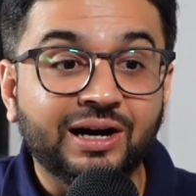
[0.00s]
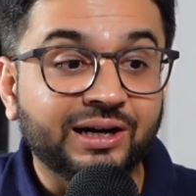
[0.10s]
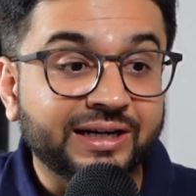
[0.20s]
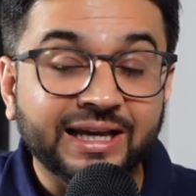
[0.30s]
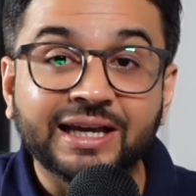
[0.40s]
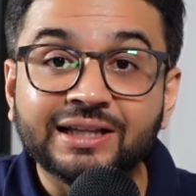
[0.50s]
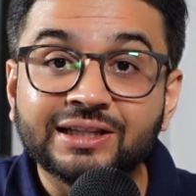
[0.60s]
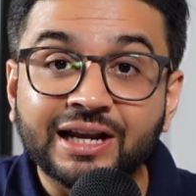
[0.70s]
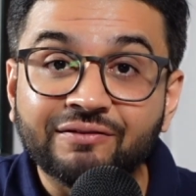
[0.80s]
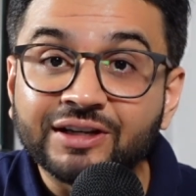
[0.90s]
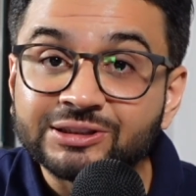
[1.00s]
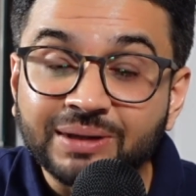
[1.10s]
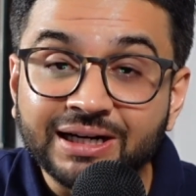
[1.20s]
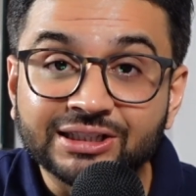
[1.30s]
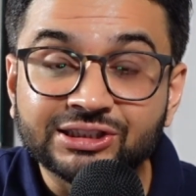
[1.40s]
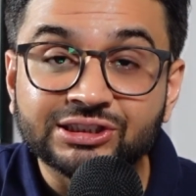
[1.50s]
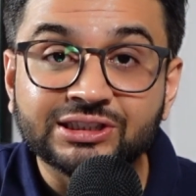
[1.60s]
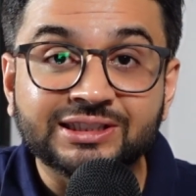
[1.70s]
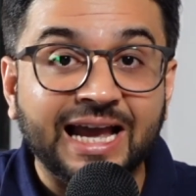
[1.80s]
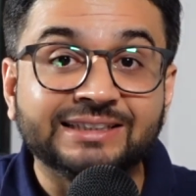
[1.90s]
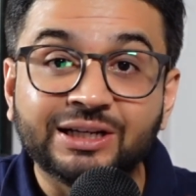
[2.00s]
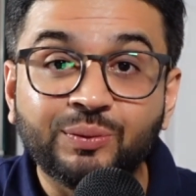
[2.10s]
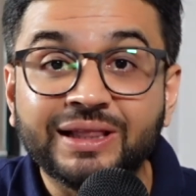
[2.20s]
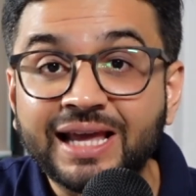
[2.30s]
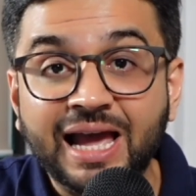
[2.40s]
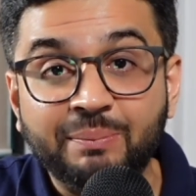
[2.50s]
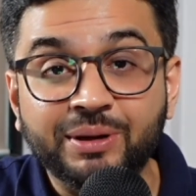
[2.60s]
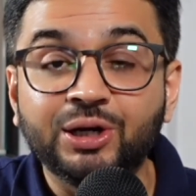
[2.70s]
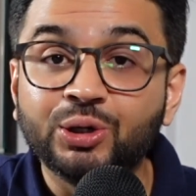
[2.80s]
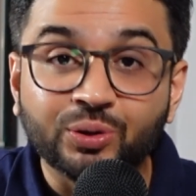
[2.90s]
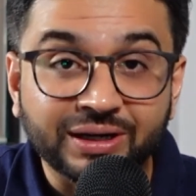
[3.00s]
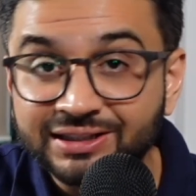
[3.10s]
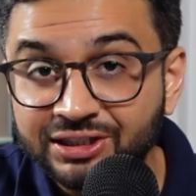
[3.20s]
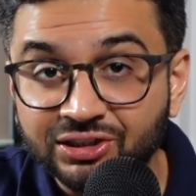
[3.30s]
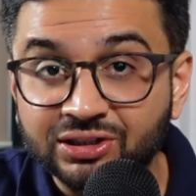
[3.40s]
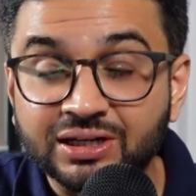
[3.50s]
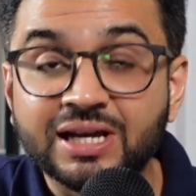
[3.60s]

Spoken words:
taking the investment decisions as and when they happen during the year.